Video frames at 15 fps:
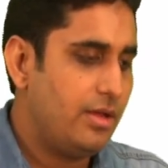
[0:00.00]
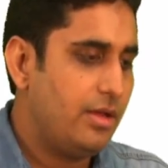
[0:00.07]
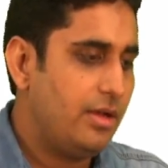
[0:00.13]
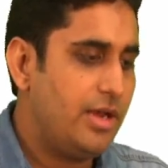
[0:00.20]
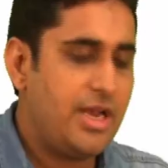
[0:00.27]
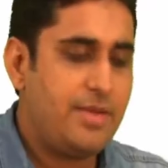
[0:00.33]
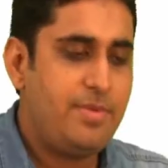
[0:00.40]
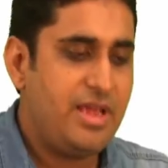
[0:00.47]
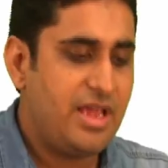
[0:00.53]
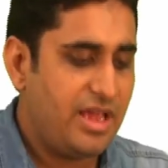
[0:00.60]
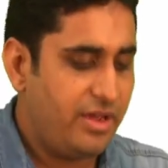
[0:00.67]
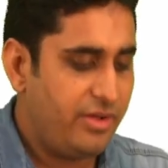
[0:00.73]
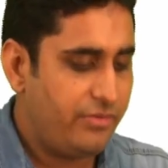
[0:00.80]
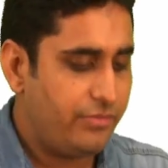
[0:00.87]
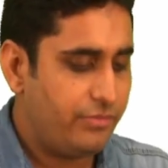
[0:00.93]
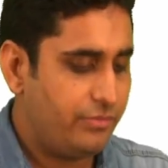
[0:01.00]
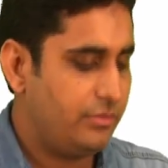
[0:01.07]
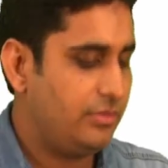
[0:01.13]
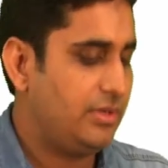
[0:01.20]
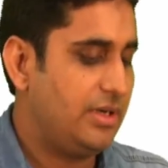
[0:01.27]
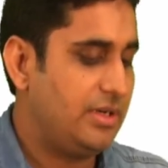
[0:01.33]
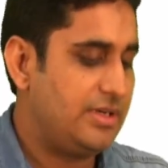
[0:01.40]
Let me have
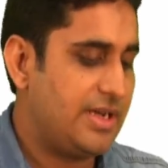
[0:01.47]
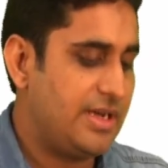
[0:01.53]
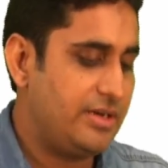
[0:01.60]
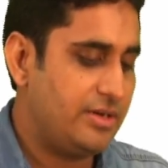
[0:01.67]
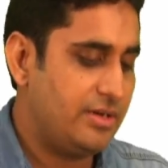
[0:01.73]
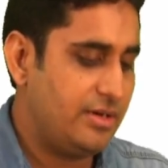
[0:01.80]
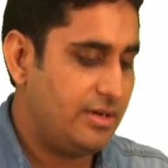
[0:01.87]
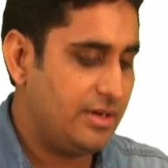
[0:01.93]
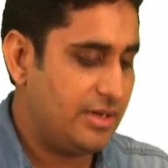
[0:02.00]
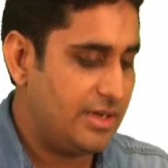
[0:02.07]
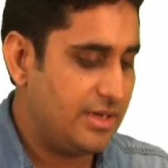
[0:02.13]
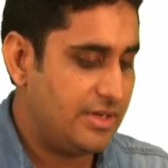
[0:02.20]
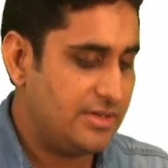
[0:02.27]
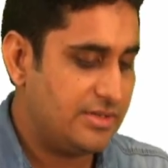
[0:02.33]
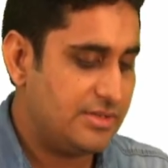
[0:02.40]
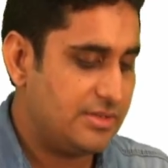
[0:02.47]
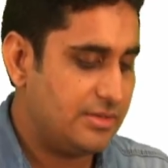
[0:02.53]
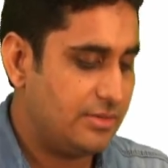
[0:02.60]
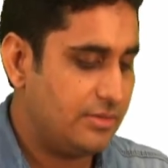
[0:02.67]
a title as